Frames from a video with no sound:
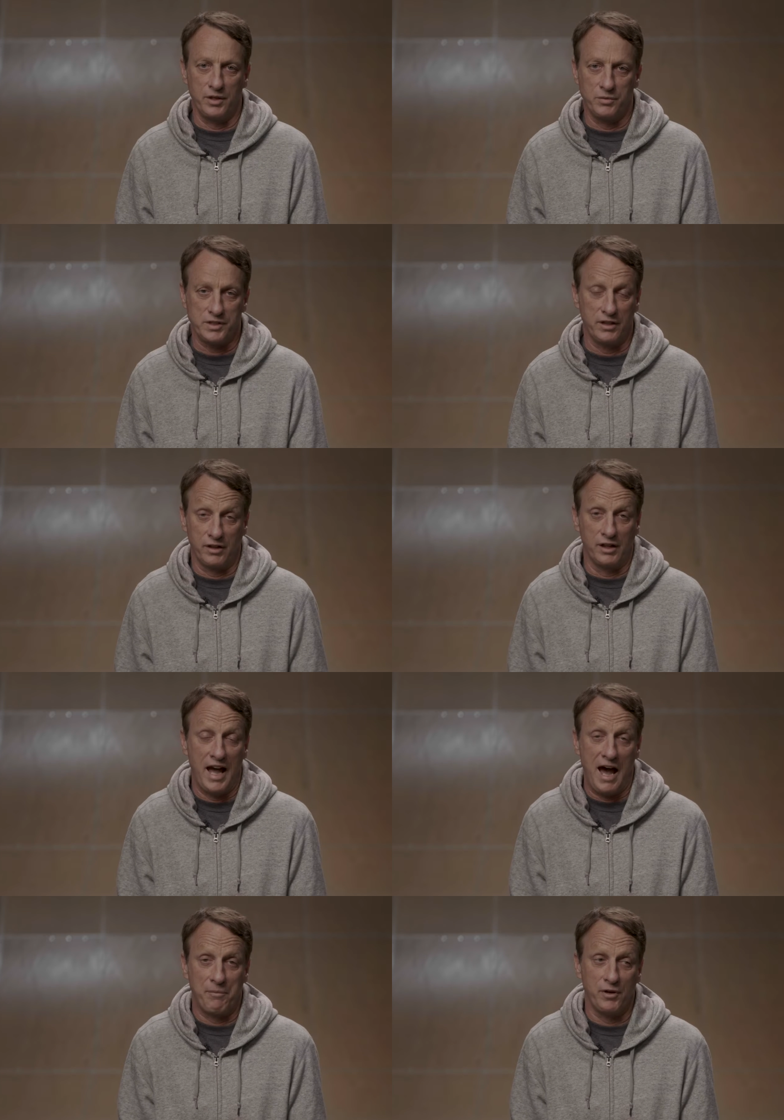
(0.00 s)
it was either gonna
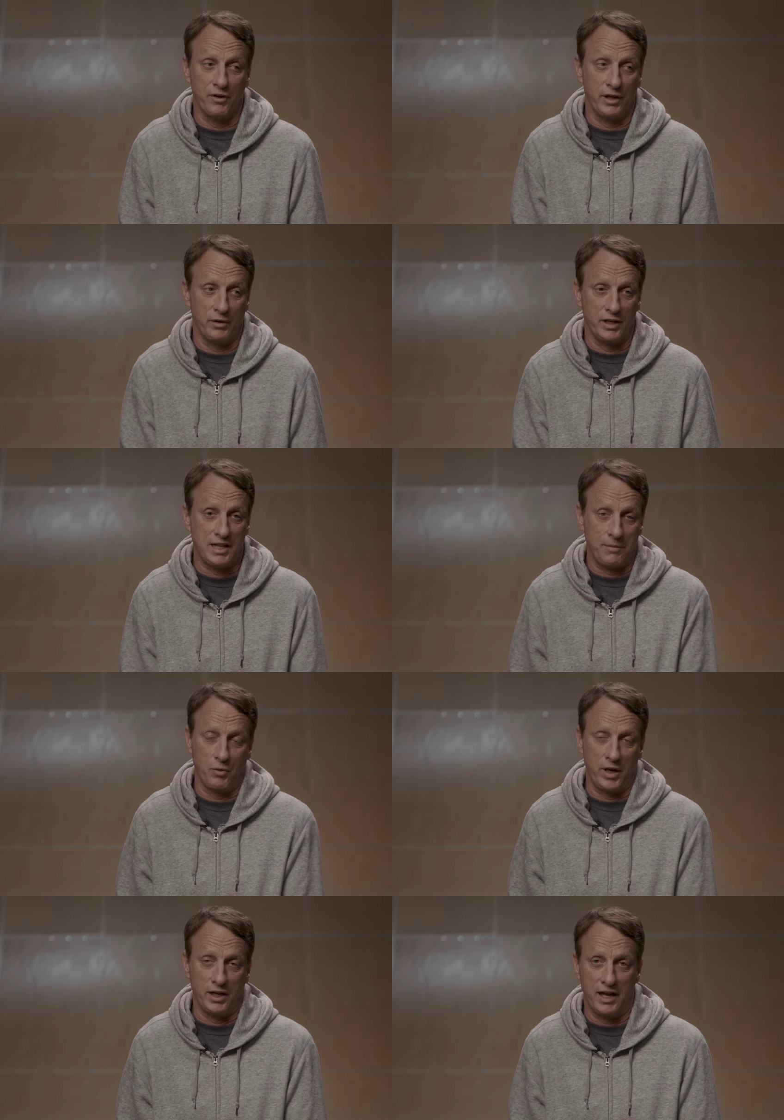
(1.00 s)
happen or they were gonna take me
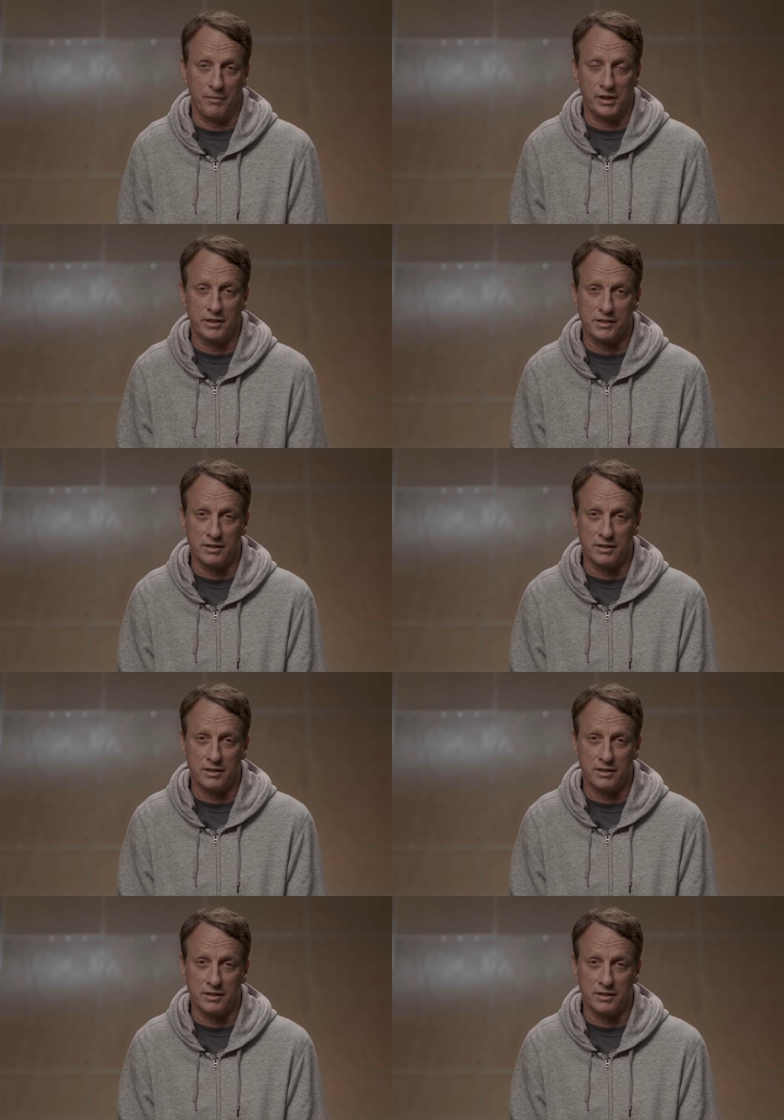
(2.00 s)
away in an ambulance.